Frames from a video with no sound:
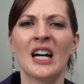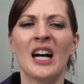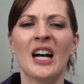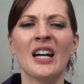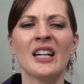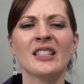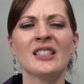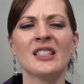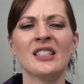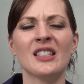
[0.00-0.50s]

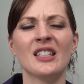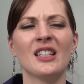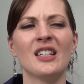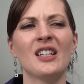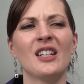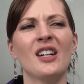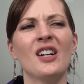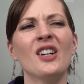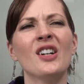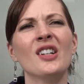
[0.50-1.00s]
And
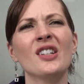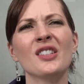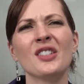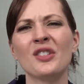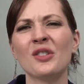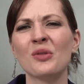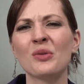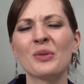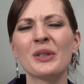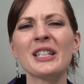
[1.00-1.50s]
oh,
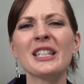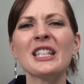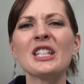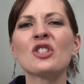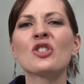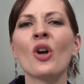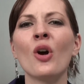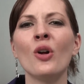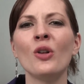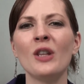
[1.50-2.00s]
you really
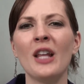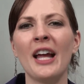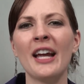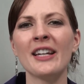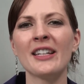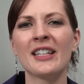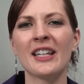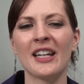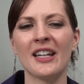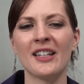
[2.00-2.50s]
don't
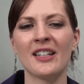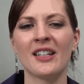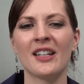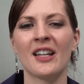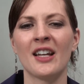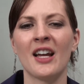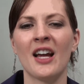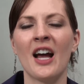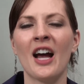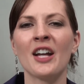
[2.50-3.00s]
like it
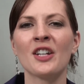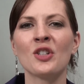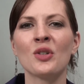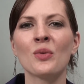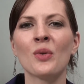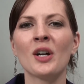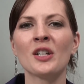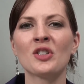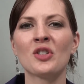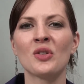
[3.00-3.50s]
and you
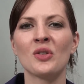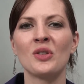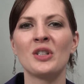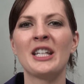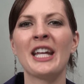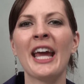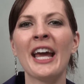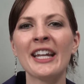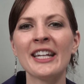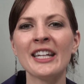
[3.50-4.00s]
want to
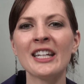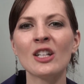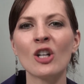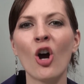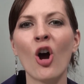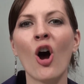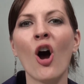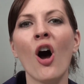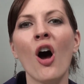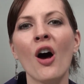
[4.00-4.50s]
get it
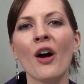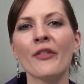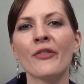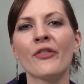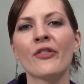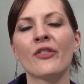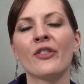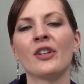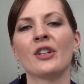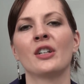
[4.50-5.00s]

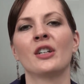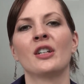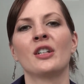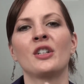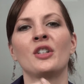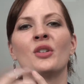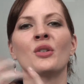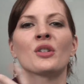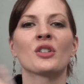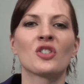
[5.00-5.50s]
off
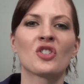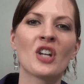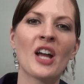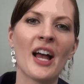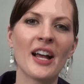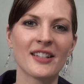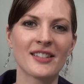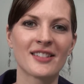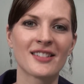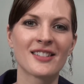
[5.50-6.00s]
your
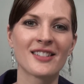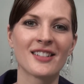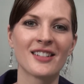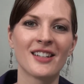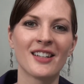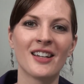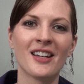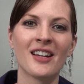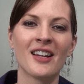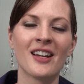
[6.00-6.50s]
chest.
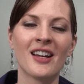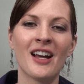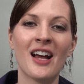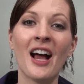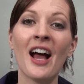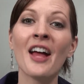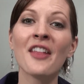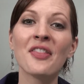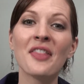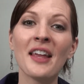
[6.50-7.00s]

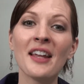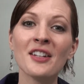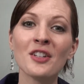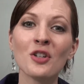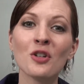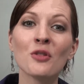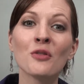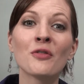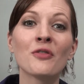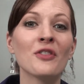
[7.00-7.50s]
And then
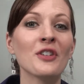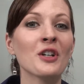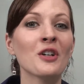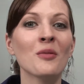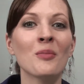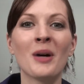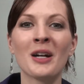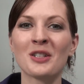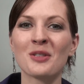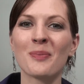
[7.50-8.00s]
you
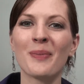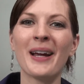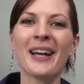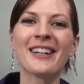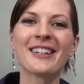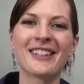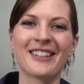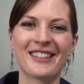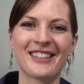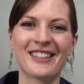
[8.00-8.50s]
feel much
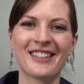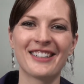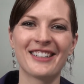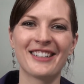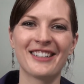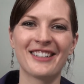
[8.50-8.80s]
better,